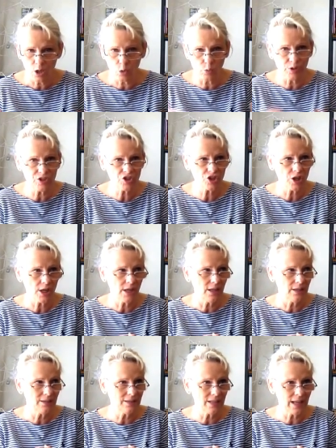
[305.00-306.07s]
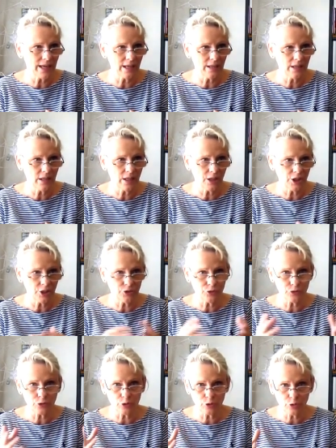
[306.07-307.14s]
which they
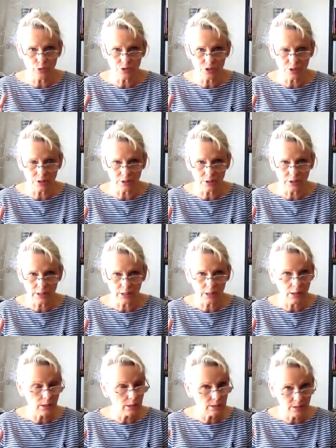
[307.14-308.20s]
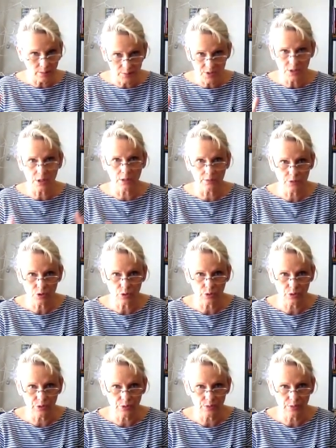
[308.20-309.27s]
introducing themselves to
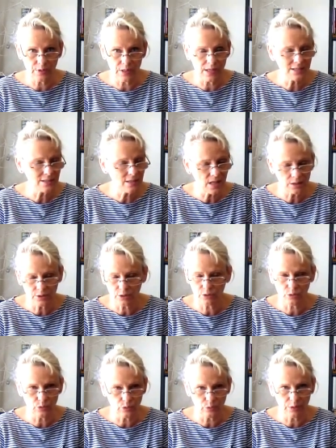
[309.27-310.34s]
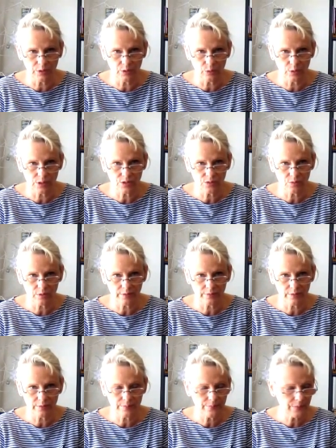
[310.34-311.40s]
you. It has nothing to do with you whatsoever.
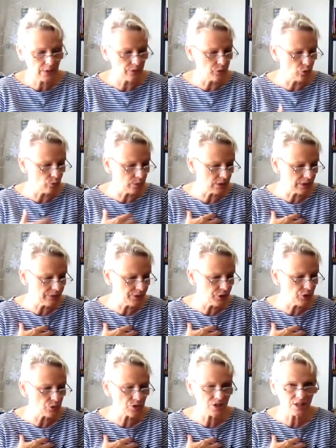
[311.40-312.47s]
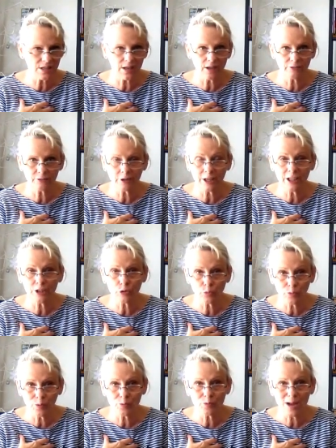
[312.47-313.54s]
If you believe in yourself, it
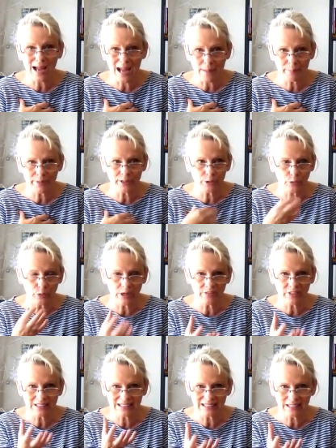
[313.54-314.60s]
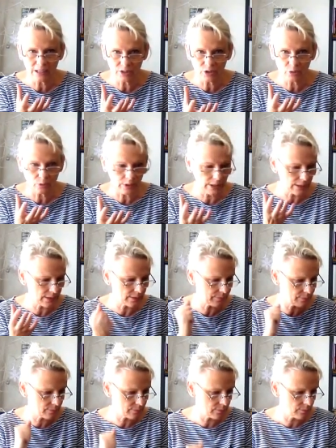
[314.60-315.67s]
will happen. You have a ticket already
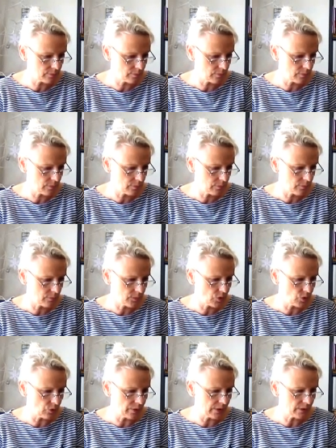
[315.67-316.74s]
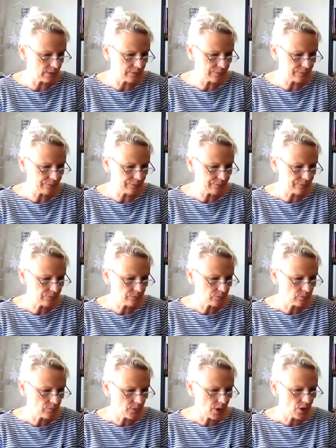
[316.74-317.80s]
to it.
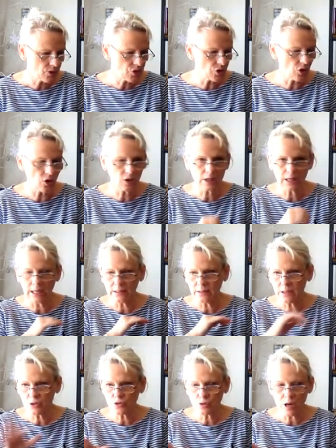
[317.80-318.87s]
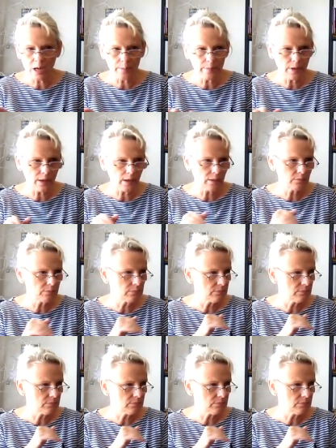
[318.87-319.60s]
So cut the drama,